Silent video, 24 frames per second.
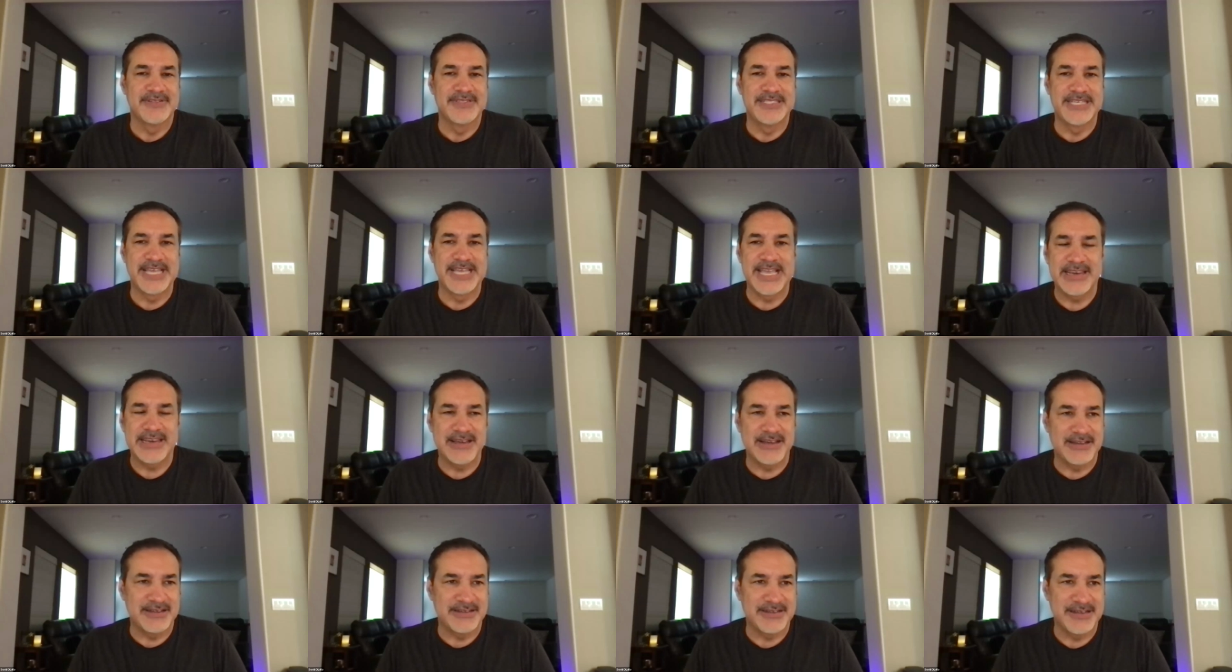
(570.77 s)

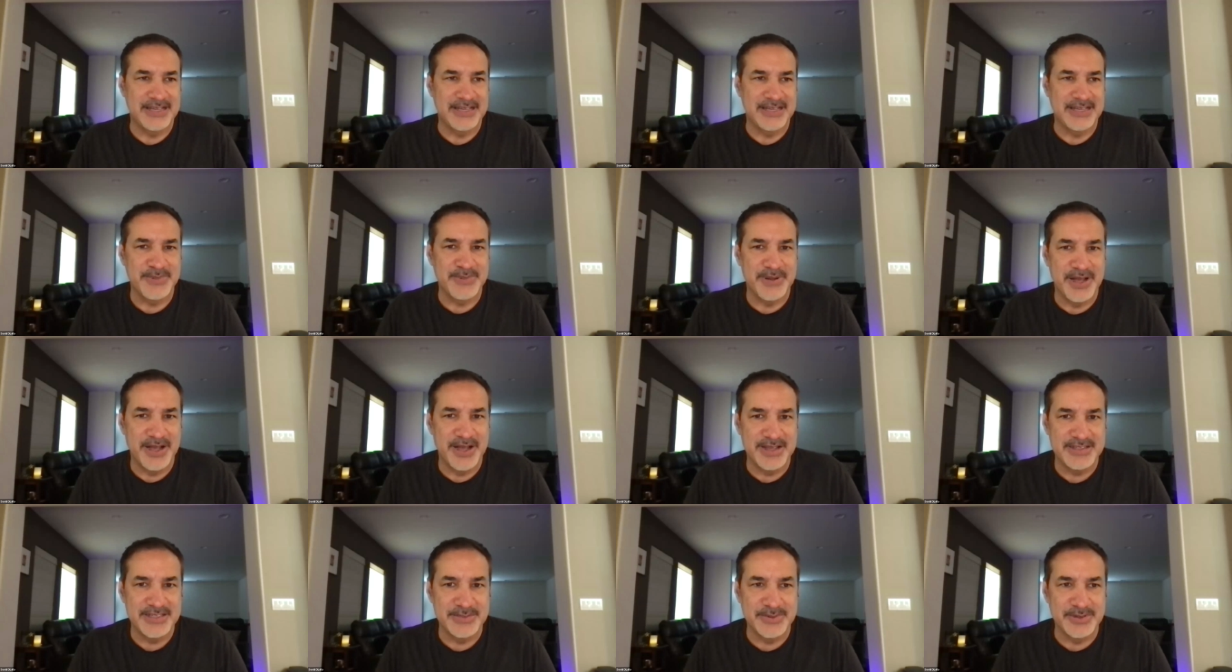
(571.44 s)
data as
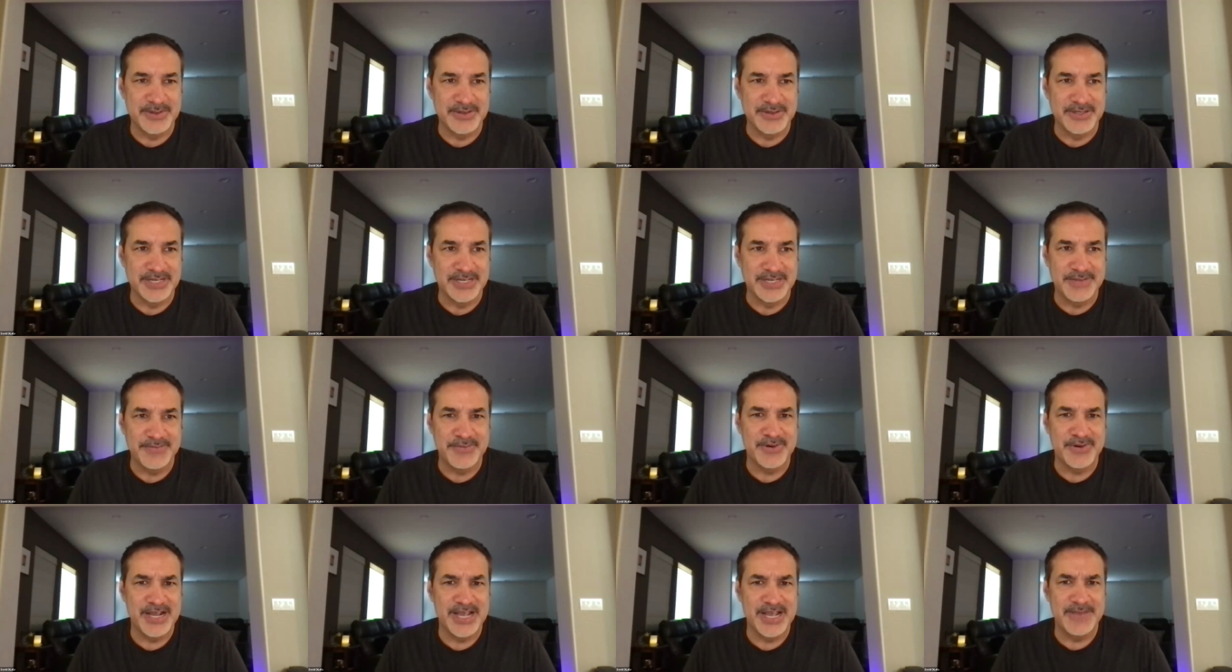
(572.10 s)
possible
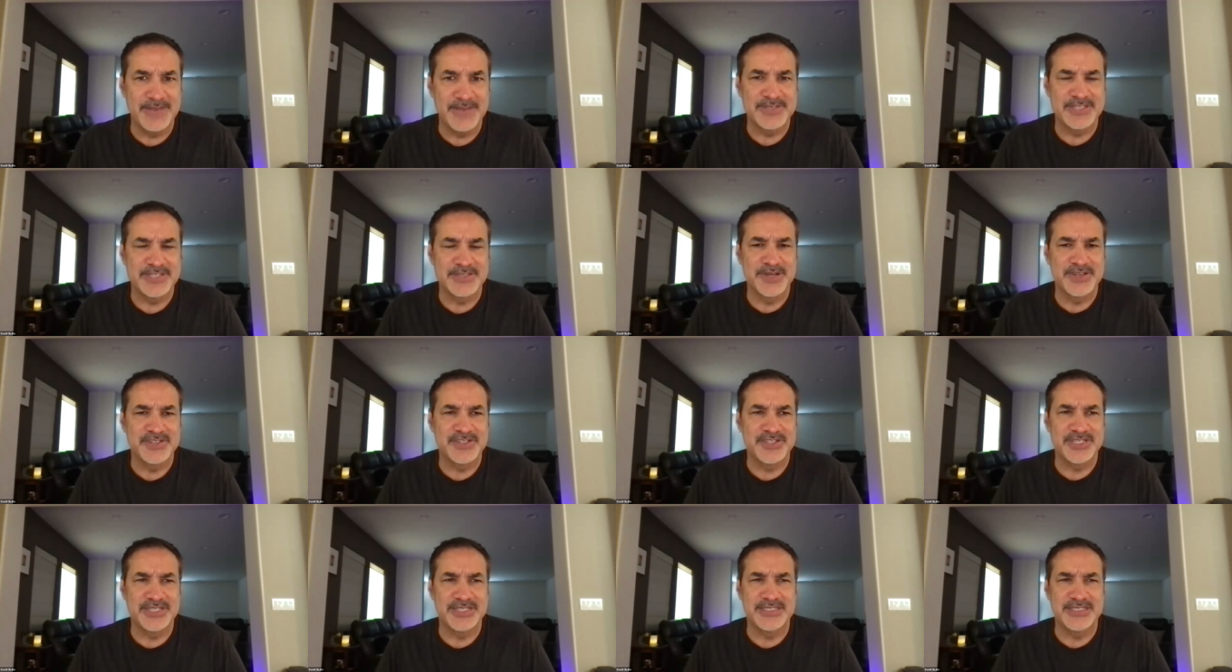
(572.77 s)
and perhaps as
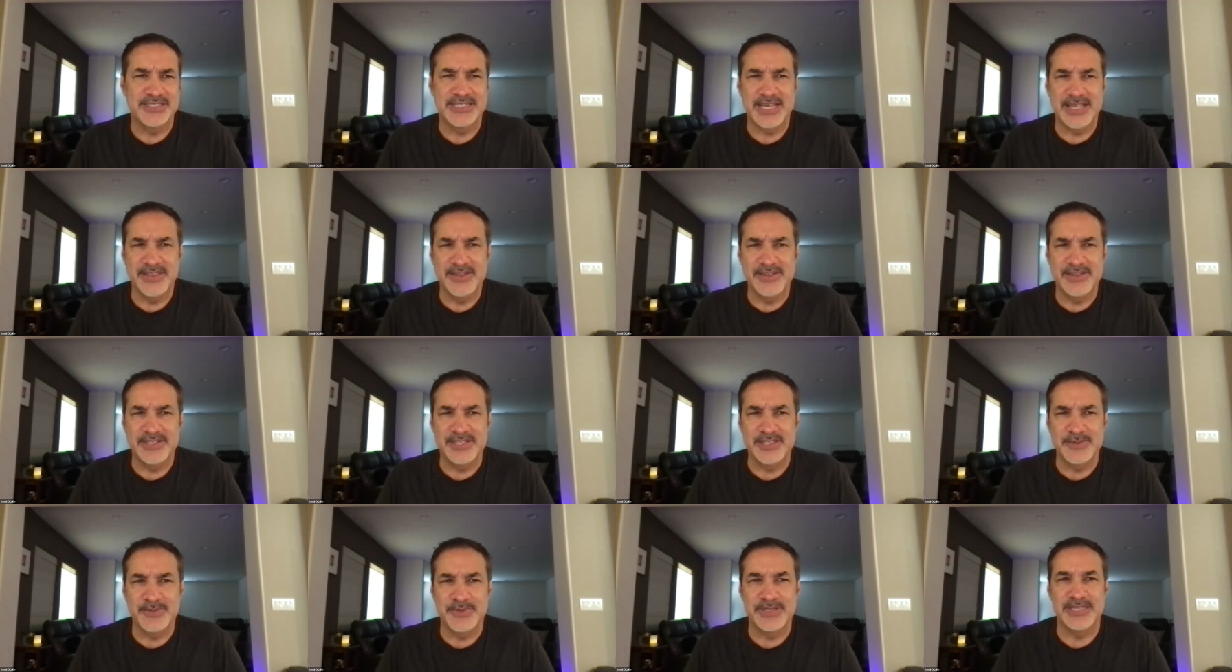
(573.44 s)
much
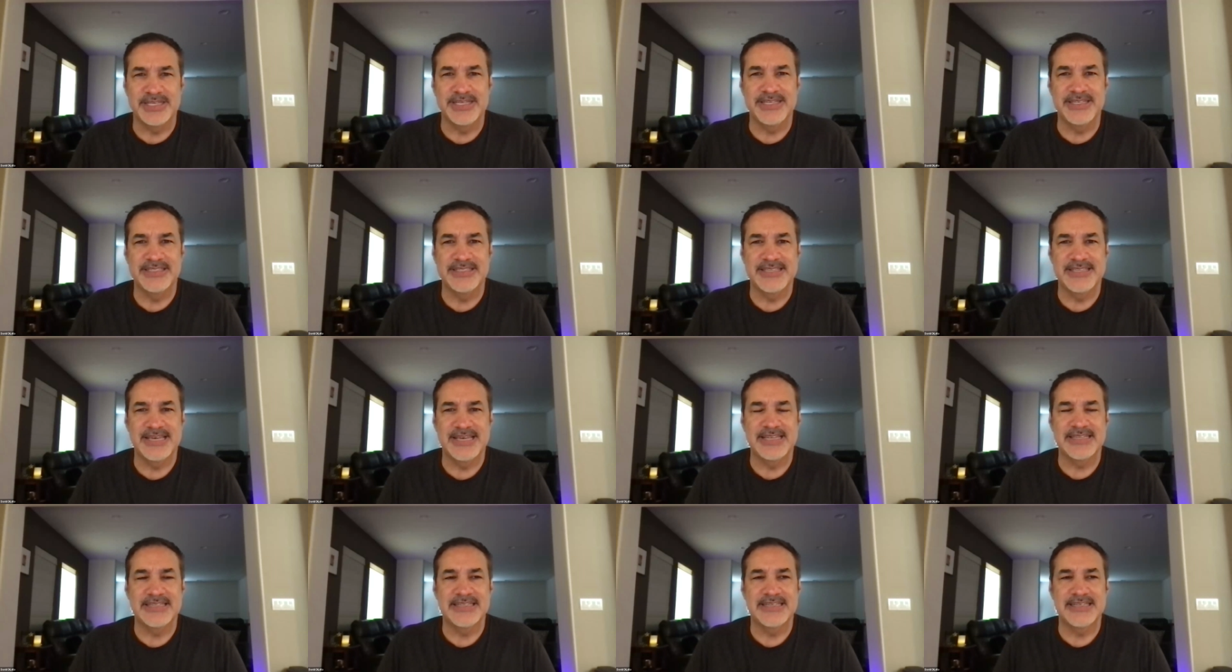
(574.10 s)
intelligence, but is
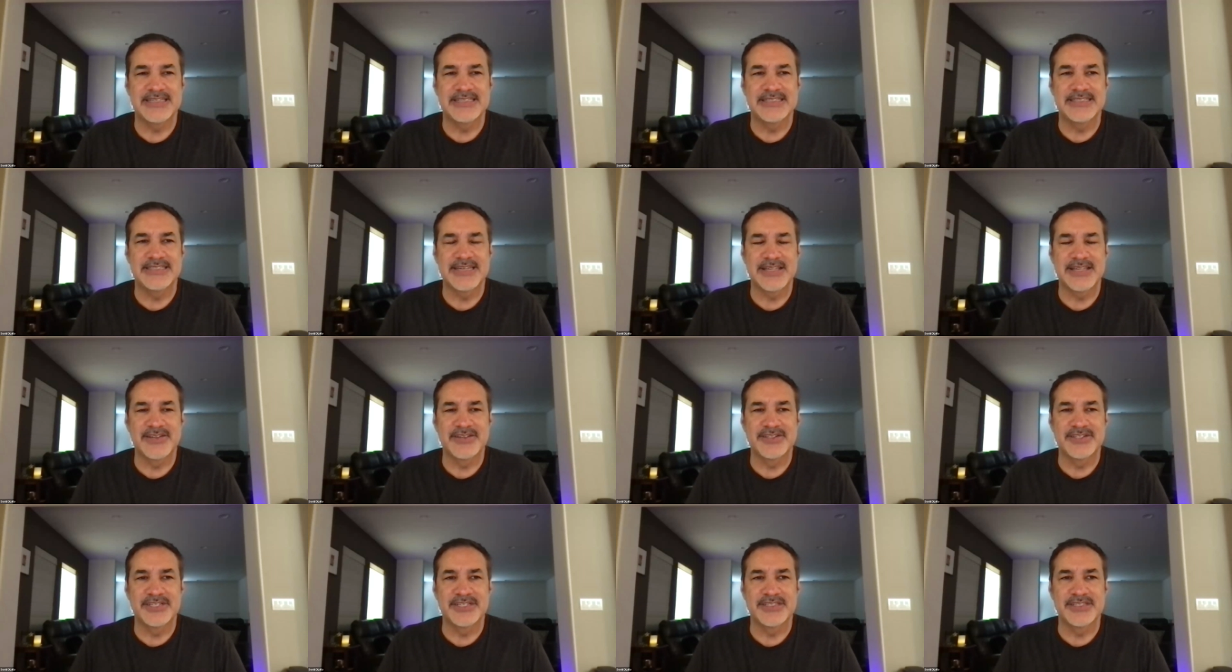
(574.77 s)
that
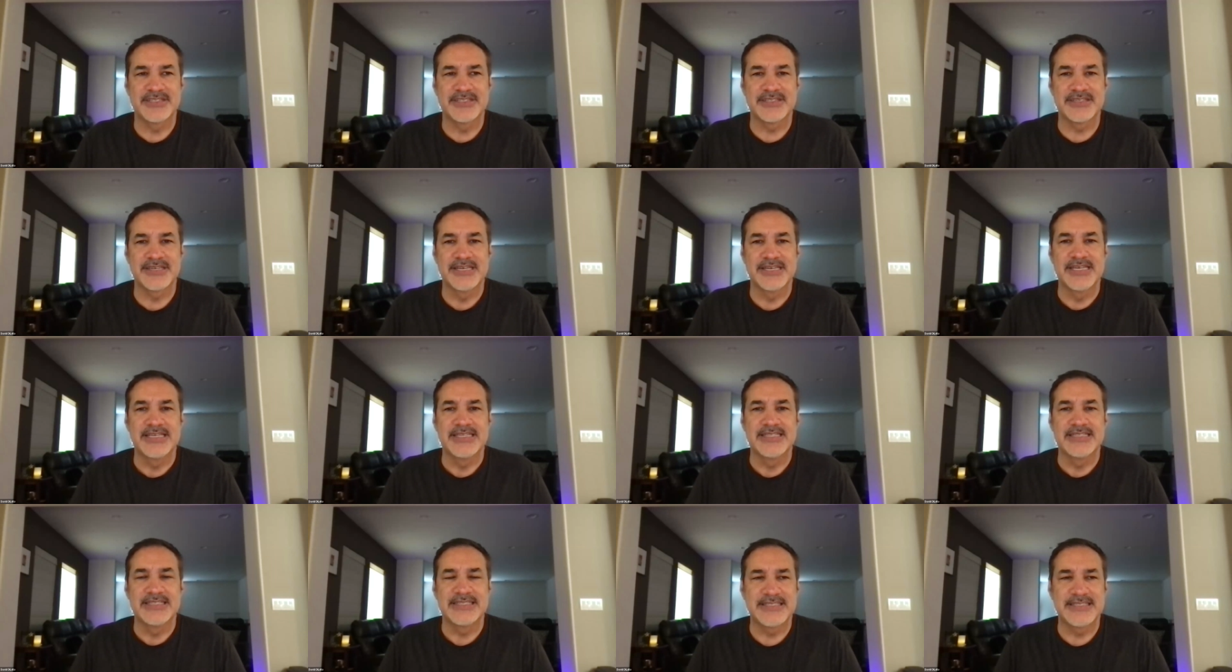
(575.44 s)
intelligence
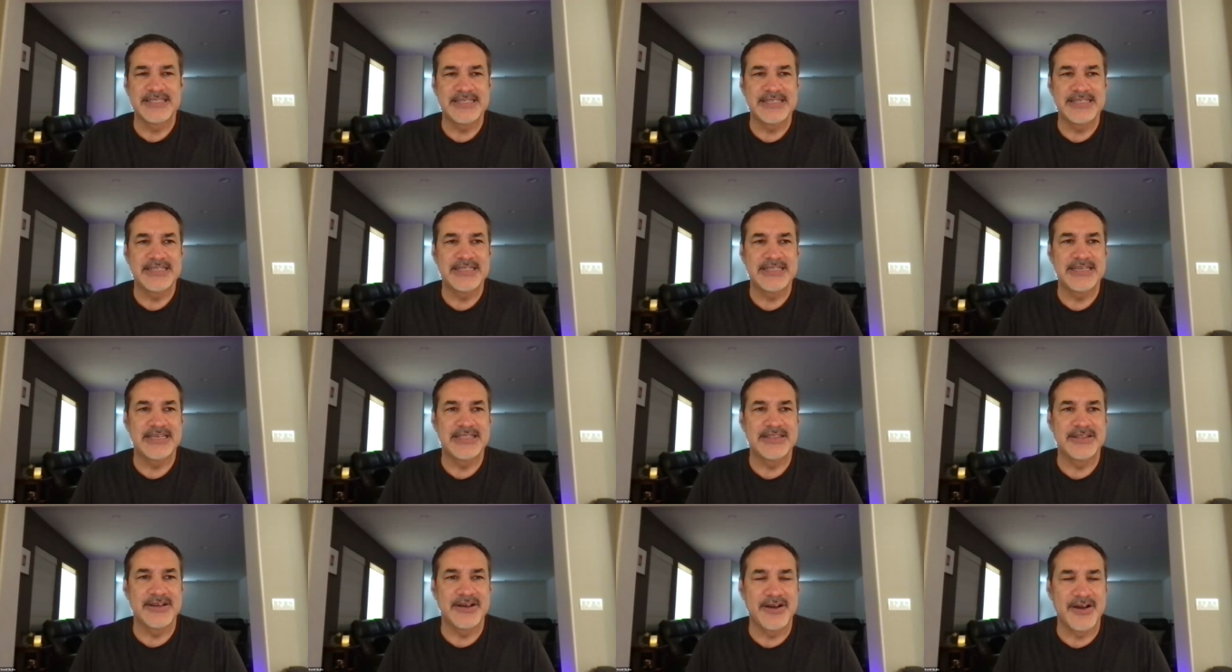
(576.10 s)
seated
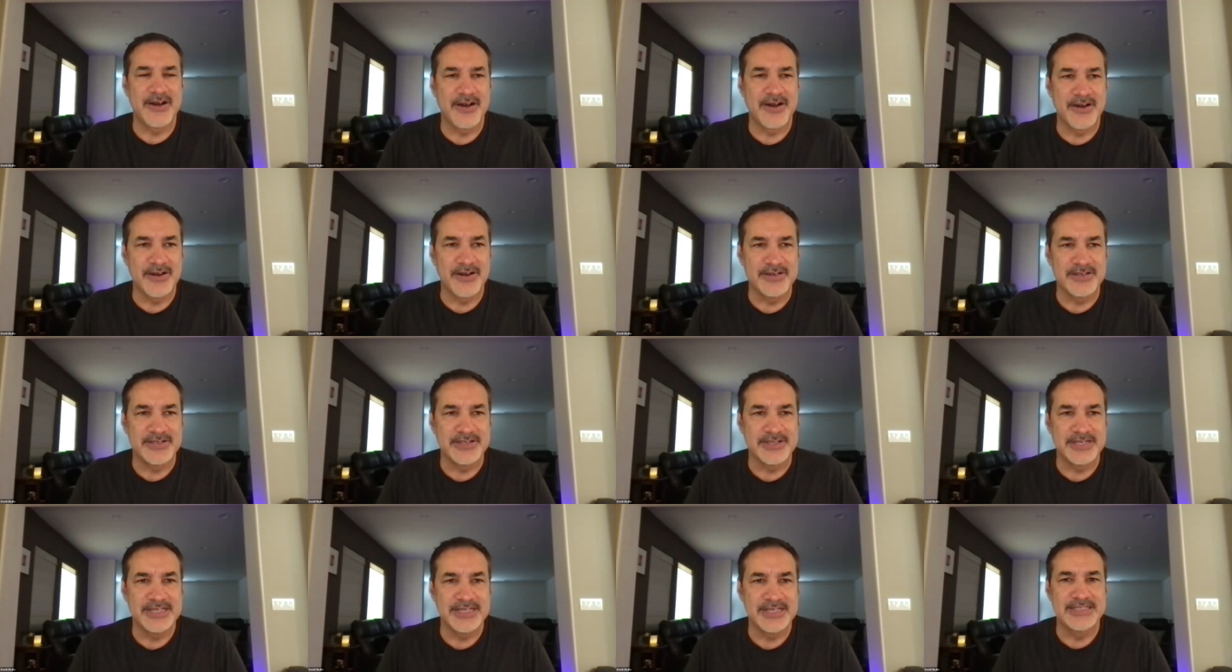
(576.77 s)
in the heart?